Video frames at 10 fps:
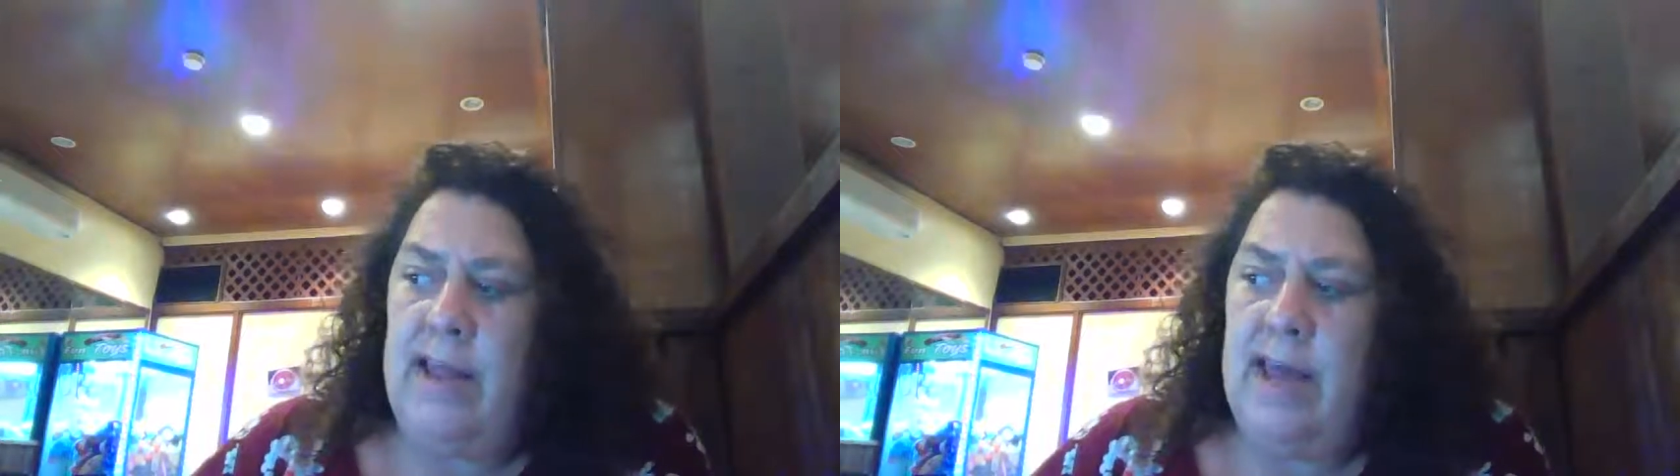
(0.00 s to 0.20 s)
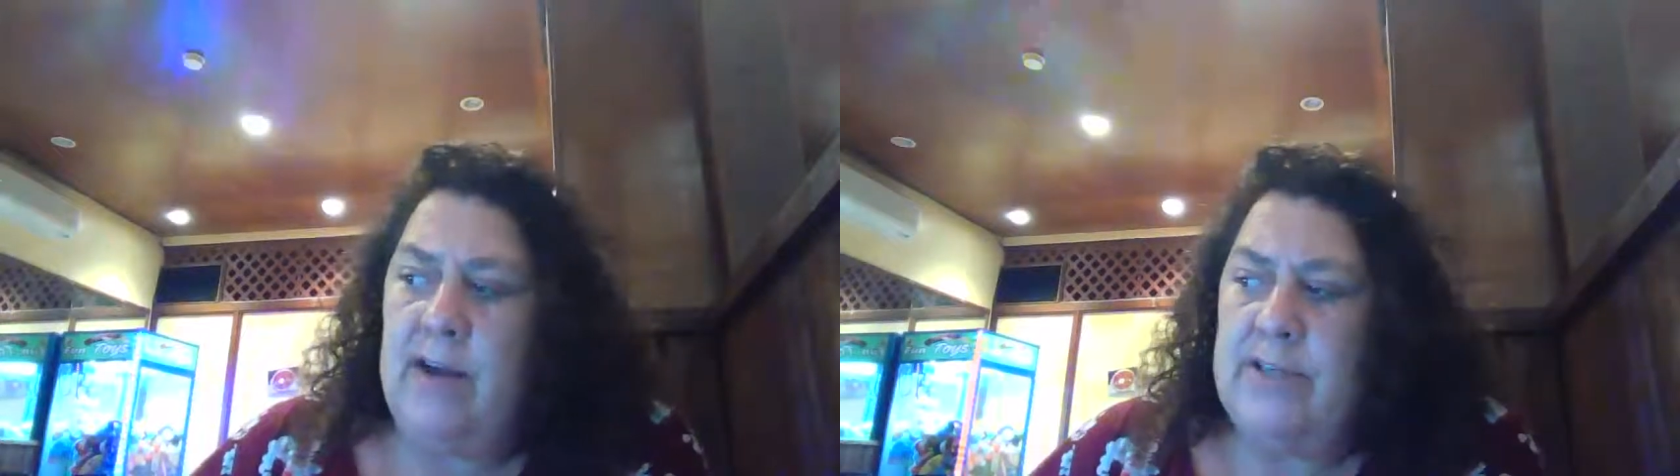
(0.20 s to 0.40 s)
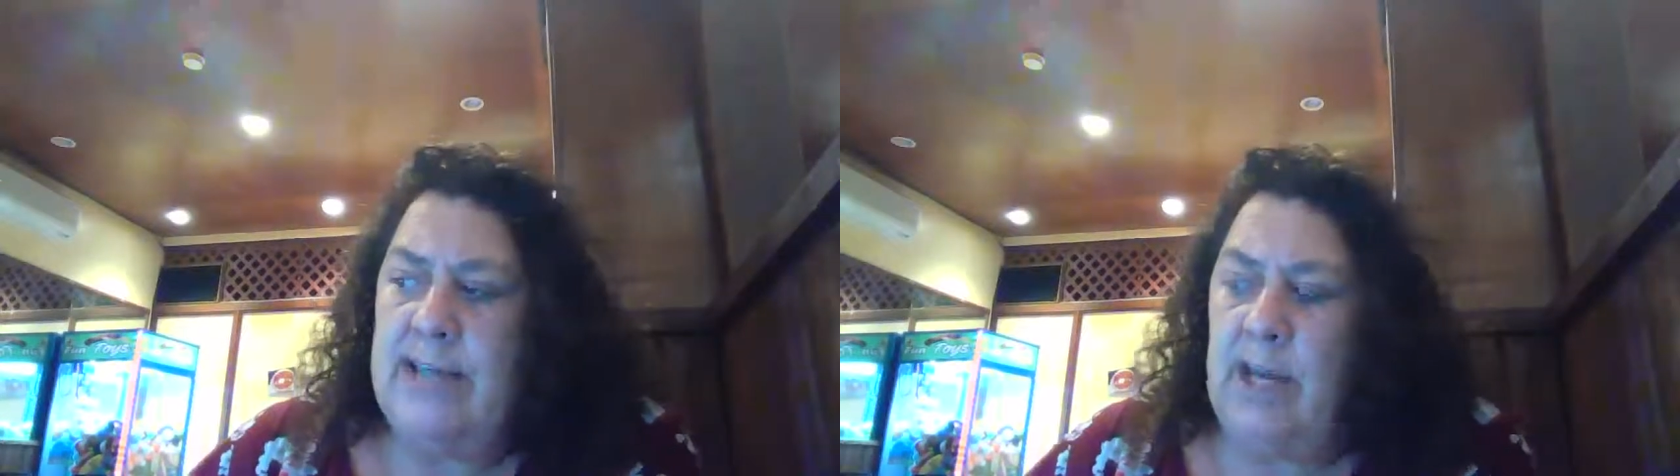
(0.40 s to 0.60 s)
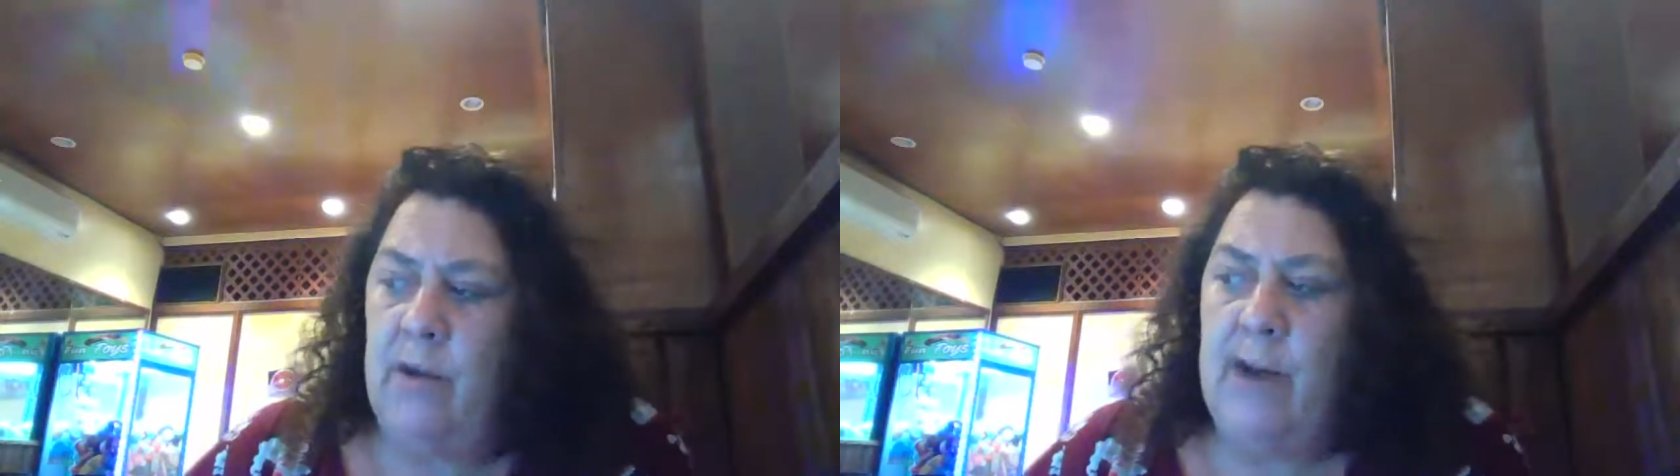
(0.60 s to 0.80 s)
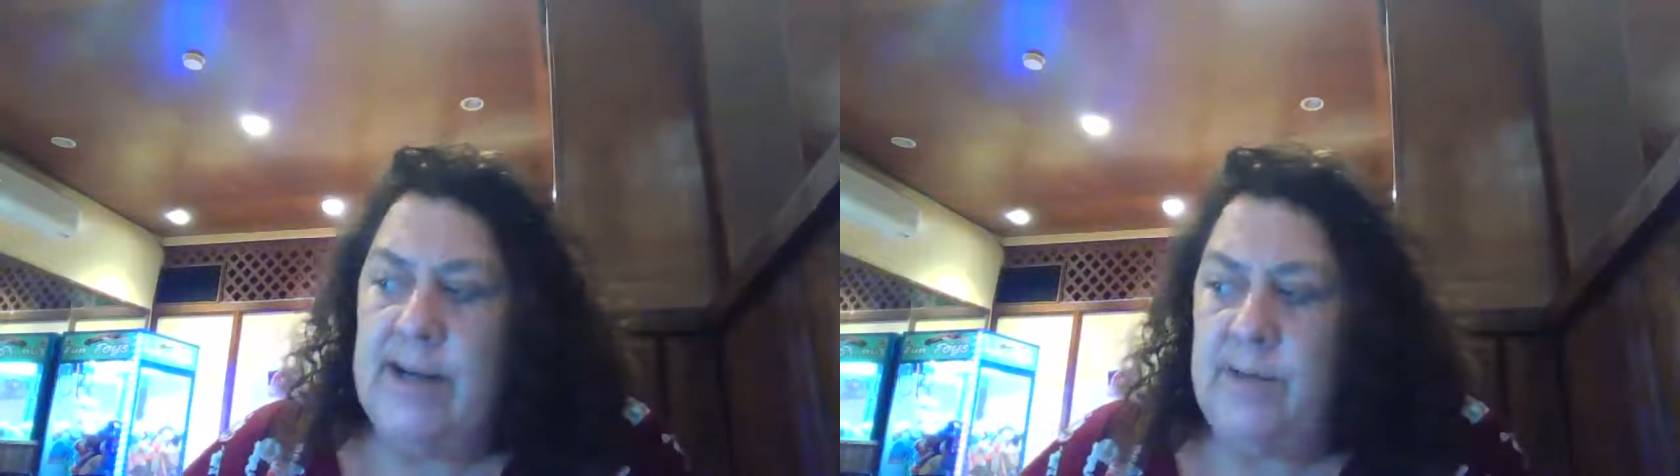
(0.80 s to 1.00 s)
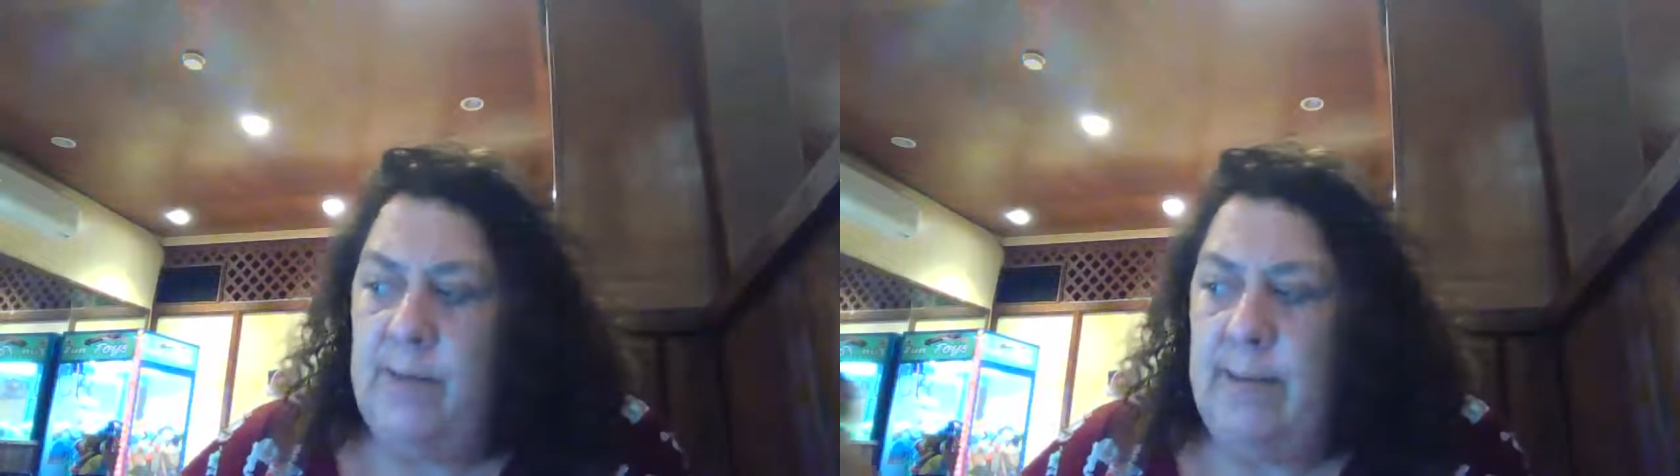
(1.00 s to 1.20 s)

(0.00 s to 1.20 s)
and then it'll take you right to